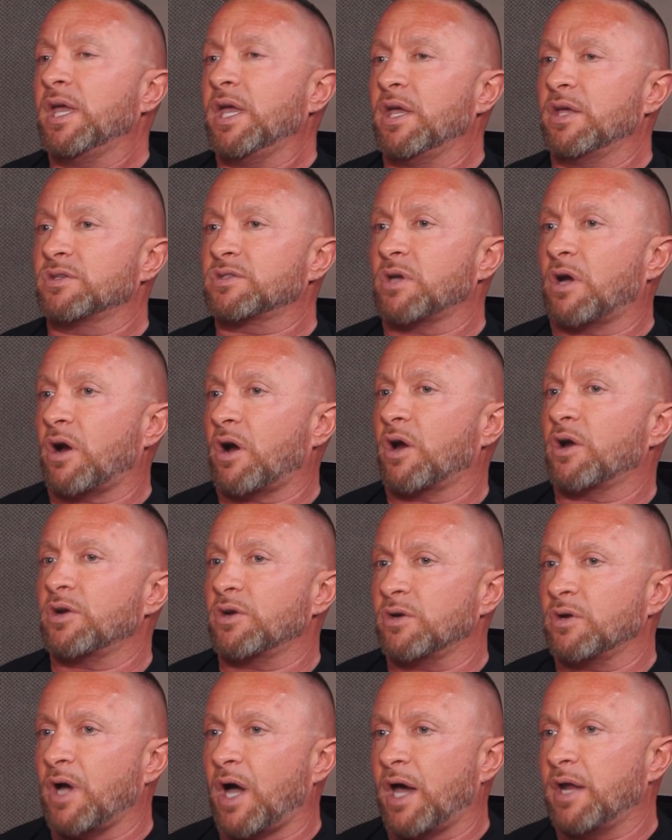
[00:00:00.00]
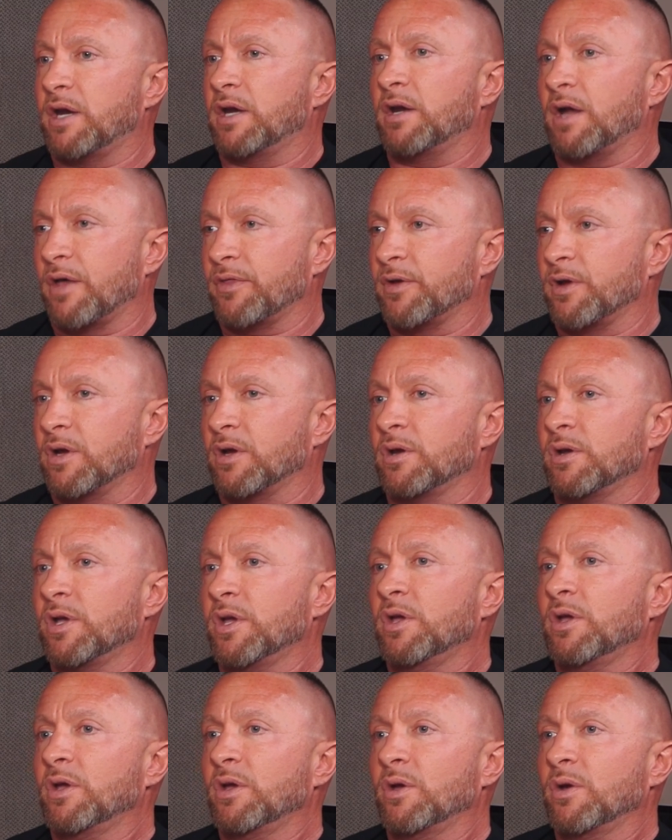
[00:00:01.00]
is harder on another
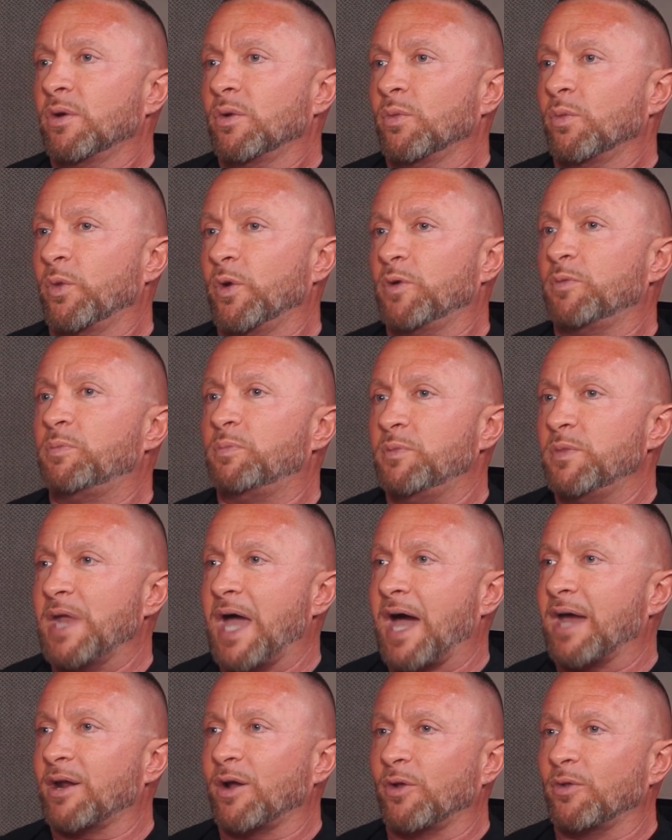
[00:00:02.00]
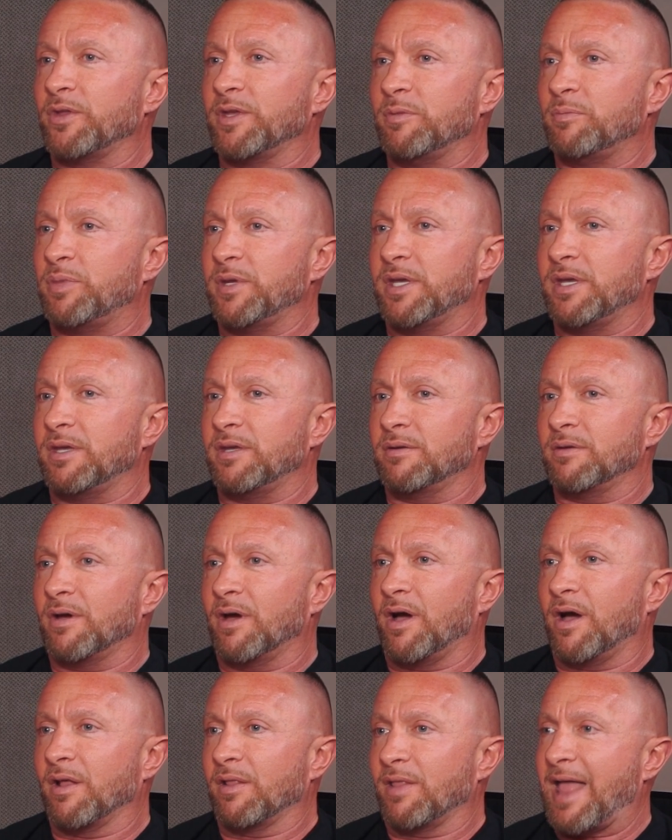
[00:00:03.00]
would not only be
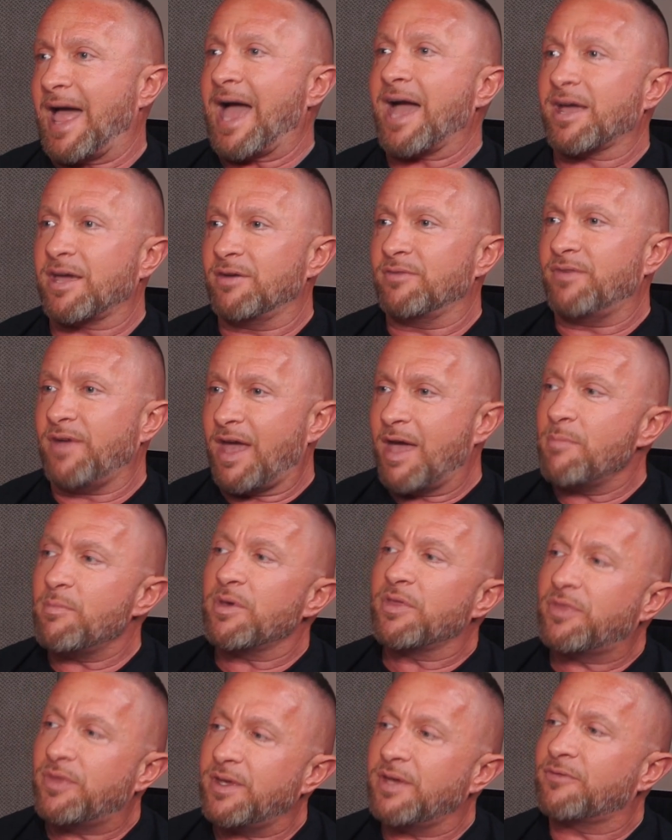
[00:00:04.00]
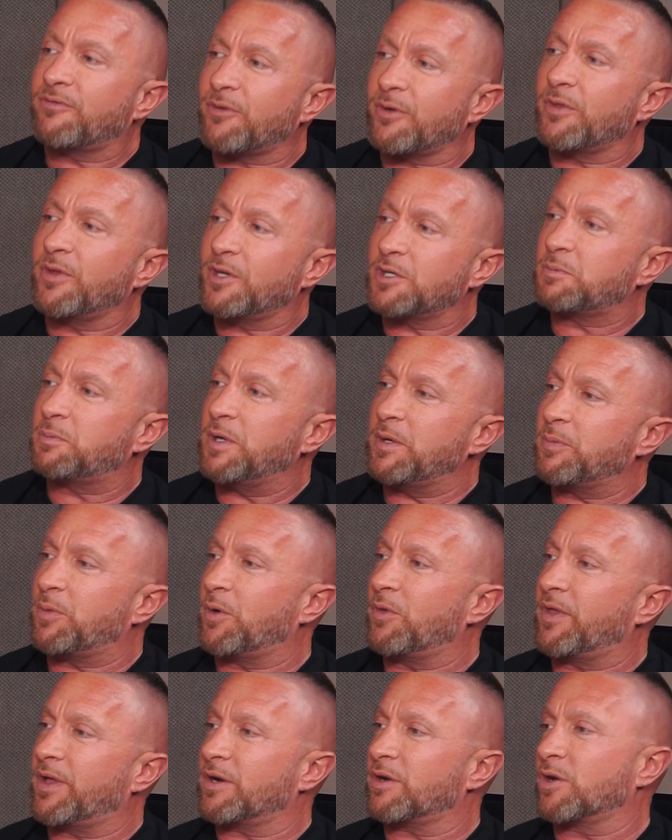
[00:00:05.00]
a lack of empathy for these
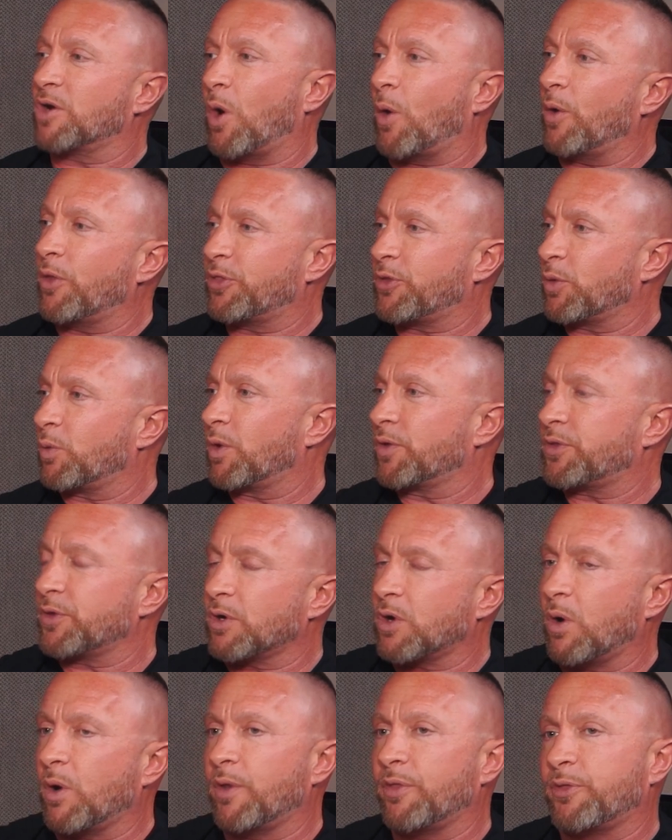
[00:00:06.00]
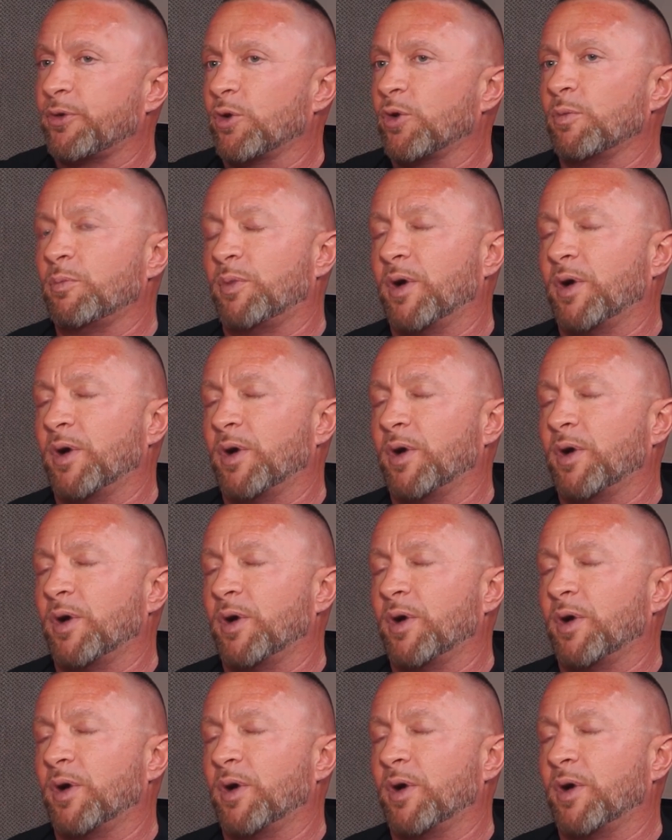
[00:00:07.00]
people that are going through what they're going through,